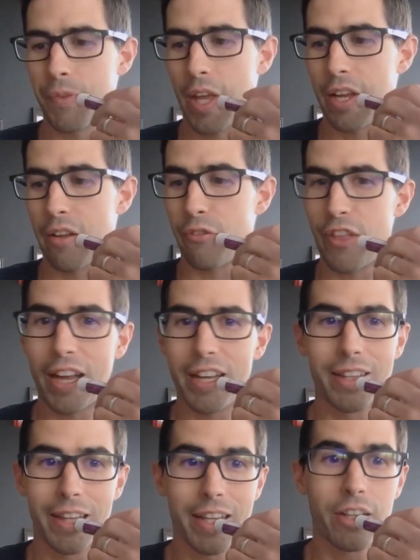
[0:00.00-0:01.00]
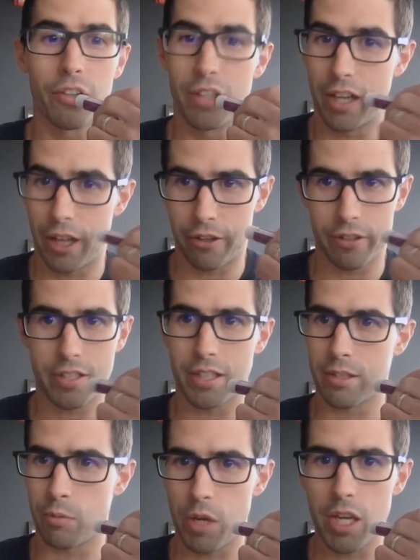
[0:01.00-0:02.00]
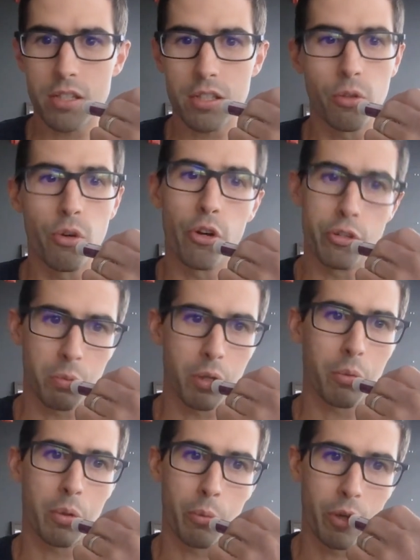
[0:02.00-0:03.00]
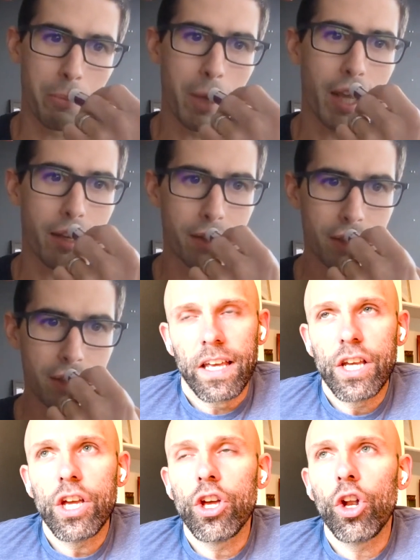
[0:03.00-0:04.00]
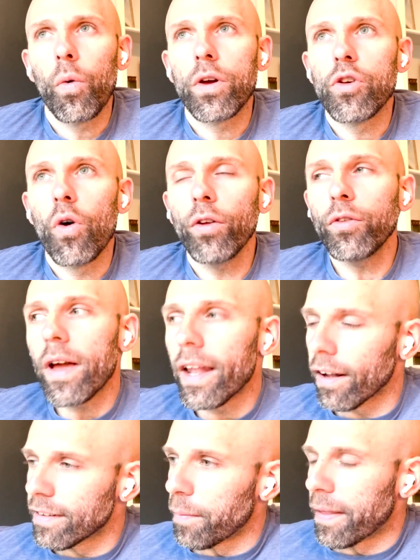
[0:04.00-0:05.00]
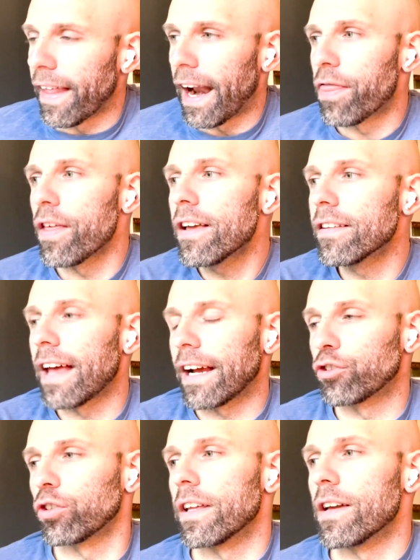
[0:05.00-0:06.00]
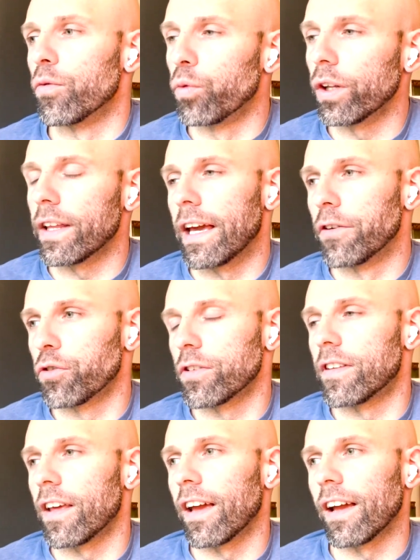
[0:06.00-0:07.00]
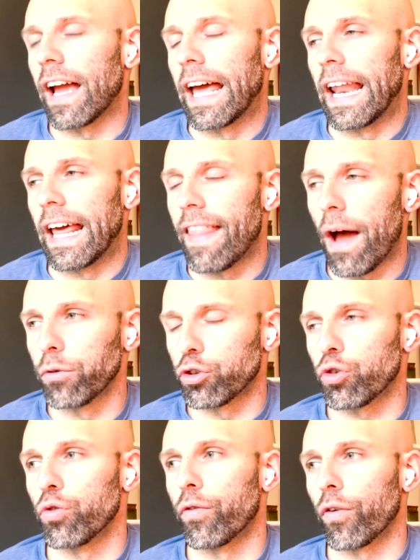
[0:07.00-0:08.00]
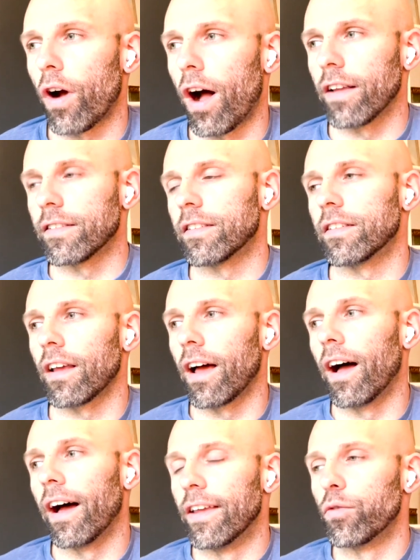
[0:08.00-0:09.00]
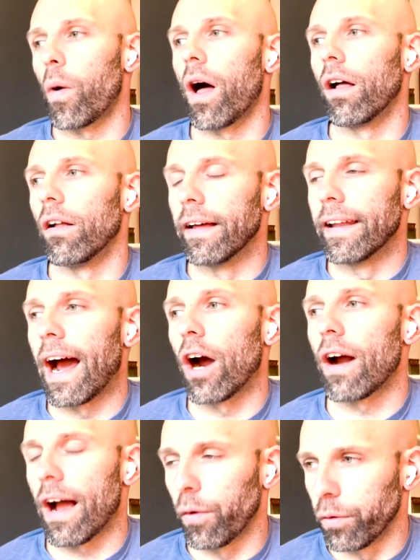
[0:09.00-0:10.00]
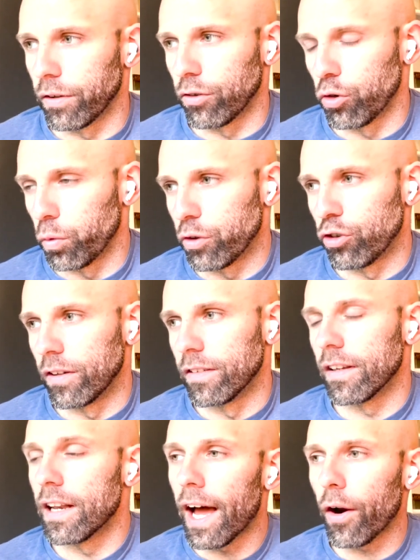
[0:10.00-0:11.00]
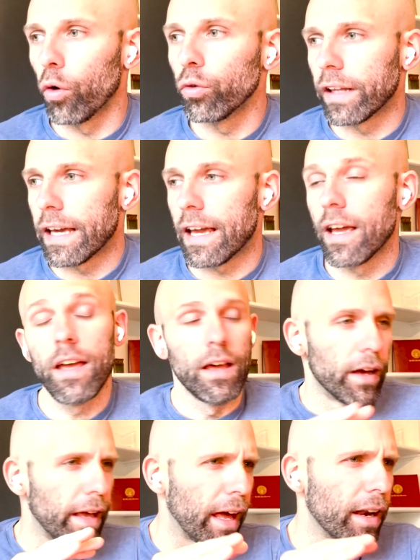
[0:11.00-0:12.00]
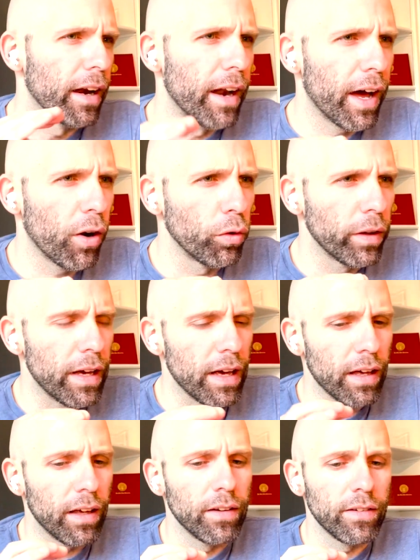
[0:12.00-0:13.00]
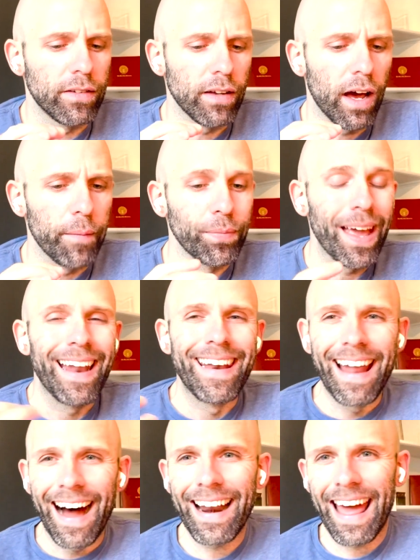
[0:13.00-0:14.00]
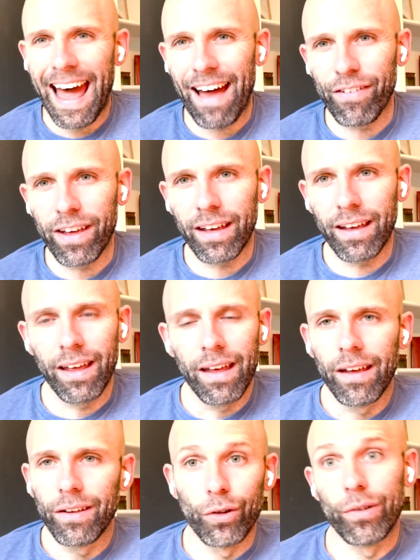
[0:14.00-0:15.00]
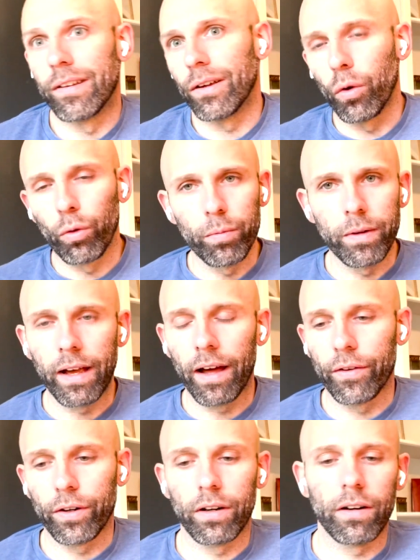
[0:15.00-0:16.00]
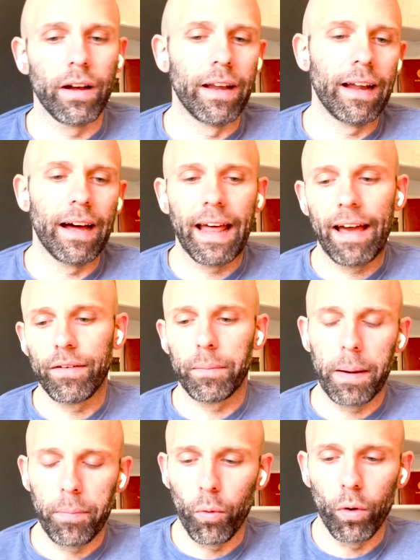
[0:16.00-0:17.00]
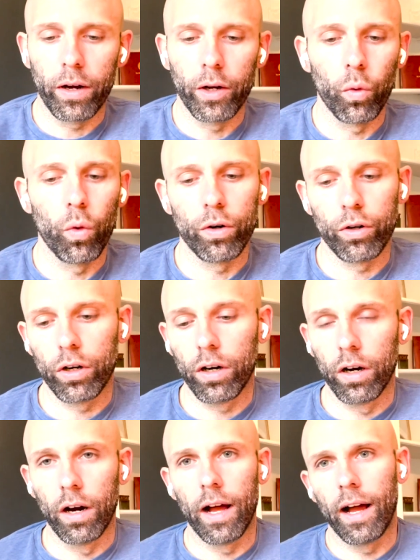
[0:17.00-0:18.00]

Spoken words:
if that had lingered another 6 weeks, who knows where we would have been. You also hit on something that I think is actually really interesting, and that was true for us as well in our acquisition, which is not only is not having your deal room together and not having paperwork in order